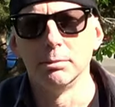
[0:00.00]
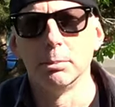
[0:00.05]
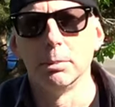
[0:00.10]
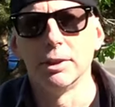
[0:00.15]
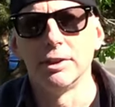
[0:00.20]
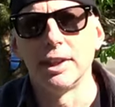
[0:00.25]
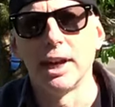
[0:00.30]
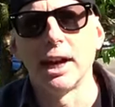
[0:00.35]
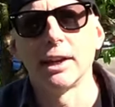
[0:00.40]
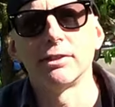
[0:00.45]

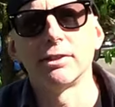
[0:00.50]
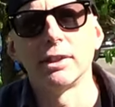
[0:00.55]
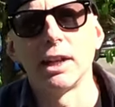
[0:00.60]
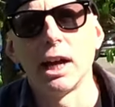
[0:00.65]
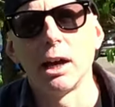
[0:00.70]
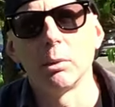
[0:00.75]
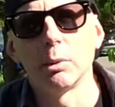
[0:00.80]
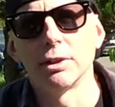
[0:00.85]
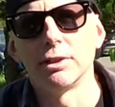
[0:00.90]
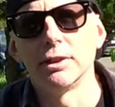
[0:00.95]
But that's
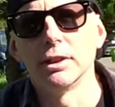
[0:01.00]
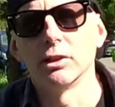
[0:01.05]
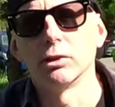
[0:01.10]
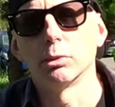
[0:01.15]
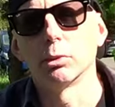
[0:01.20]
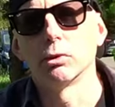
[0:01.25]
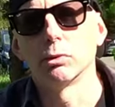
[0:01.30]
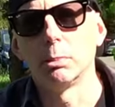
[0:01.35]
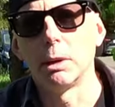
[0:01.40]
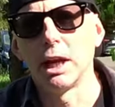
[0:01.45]
not what this
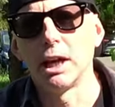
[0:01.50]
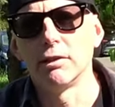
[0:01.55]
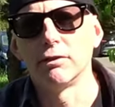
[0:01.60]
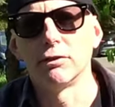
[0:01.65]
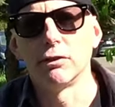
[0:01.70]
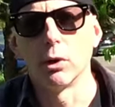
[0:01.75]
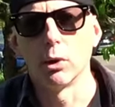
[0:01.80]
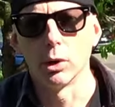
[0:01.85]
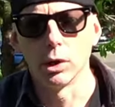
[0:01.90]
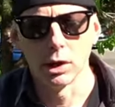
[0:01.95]
was made
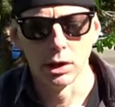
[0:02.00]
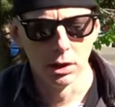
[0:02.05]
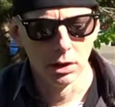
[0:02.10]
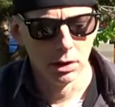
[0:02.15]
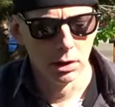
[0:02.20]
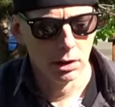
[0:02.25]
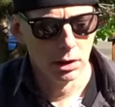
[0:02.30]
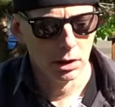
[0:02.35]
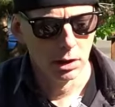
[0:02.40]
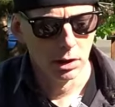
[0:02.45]
for.
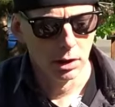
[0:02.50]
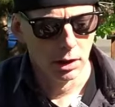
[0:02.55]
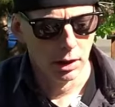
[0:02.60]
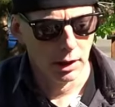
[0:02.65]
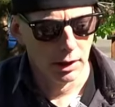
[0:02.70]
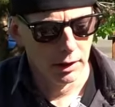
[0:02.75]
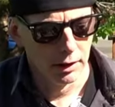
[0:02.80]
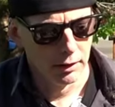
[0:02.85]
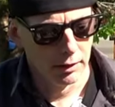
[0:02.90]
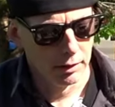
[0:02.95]

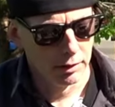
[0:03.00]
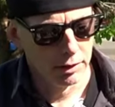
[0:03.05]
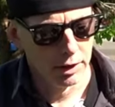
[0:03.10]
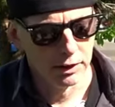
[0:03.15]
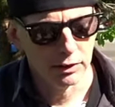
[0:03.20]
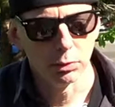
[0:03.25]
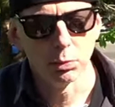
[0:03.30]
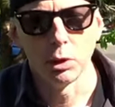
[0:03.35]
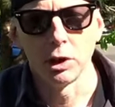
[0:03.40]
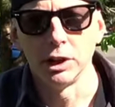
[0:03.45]

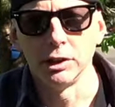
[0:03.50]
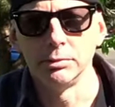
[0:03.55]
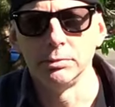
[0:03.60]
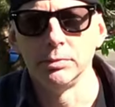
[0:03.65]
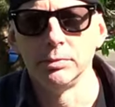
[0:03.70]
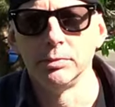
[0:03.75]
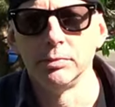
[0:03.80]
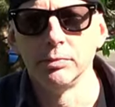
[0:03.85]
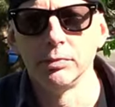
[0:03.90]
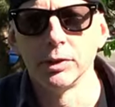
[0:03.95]
This one
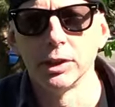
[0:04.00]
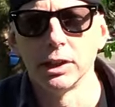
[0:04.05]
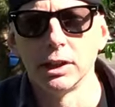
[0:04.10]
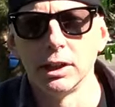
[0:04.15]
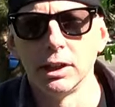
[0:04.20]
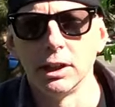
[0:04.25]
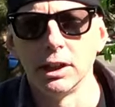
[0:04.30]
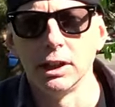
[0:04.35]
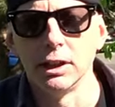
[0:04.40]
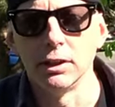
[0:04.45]

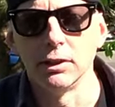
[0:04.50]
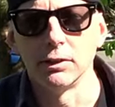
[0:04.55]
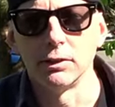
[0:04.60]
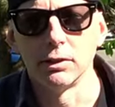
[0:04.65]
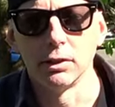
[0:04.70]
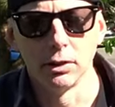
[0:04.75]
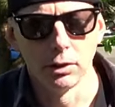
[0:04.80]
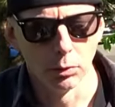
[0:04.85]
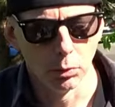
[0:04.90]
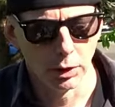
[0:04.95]

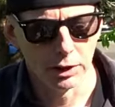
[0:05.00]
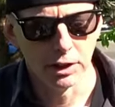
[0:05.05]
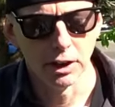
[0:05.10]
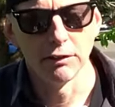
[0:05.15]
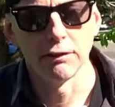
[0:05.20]
is what the